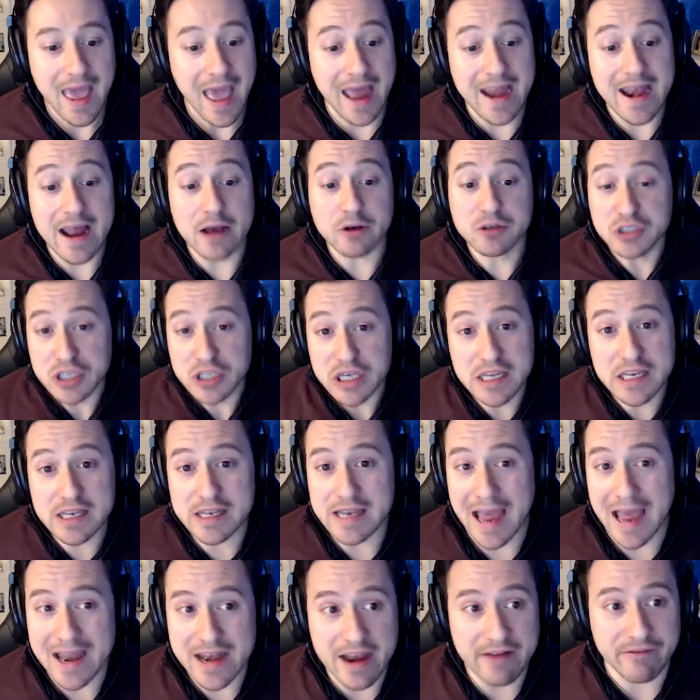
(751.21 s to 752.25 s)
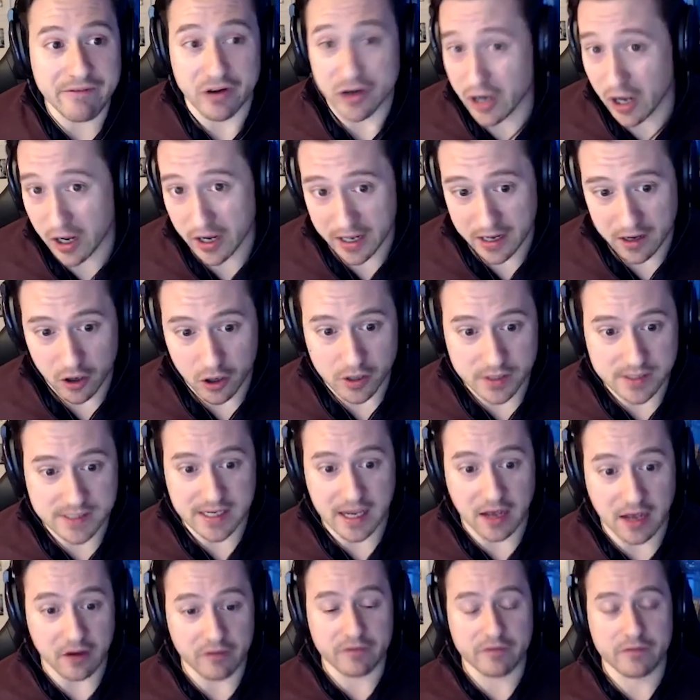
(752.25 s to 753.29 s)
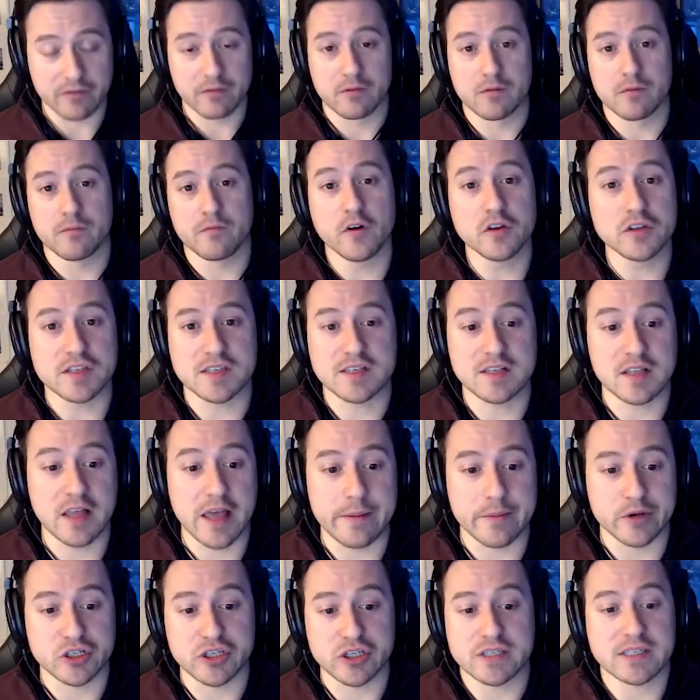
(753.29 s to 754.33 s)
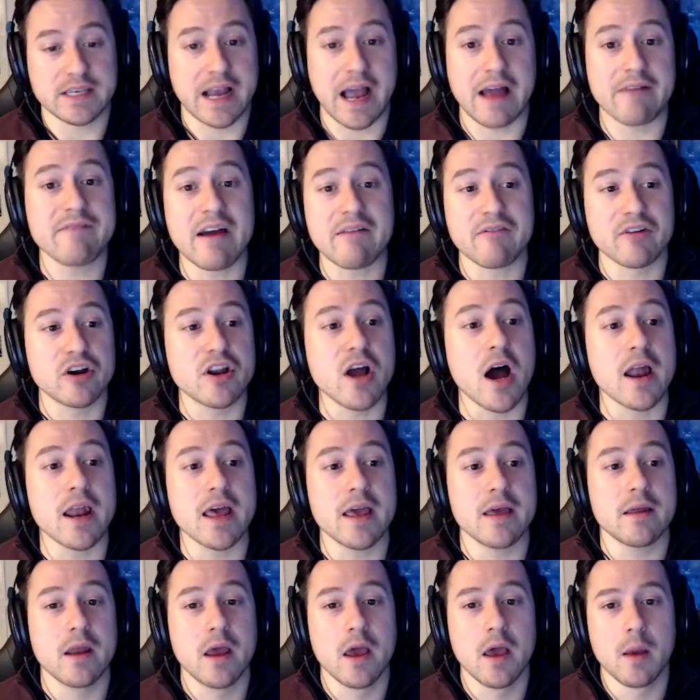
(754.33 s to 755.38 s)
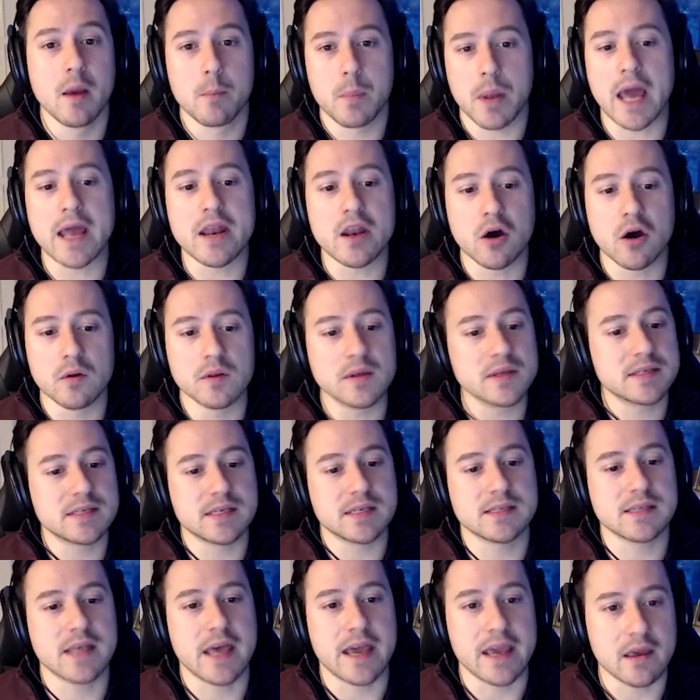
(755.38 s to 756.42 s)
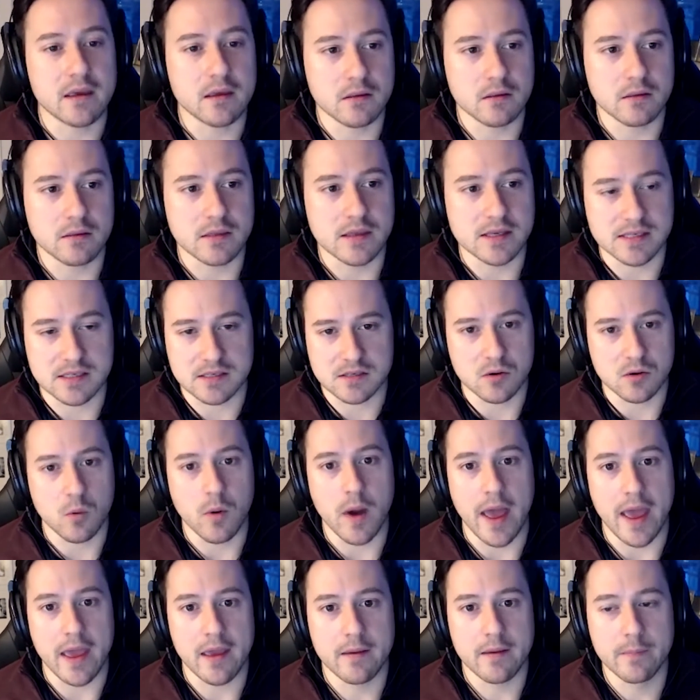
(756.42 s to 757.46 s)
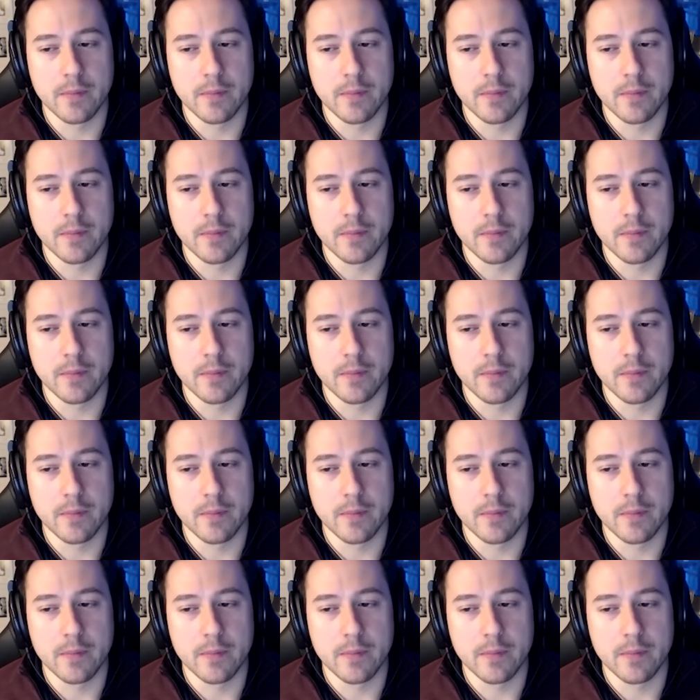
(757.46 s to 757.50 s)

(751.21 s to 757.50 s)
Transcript: And now she had never done it herself. Full disclaimer. She's like, I've never done it, but I know this is the way.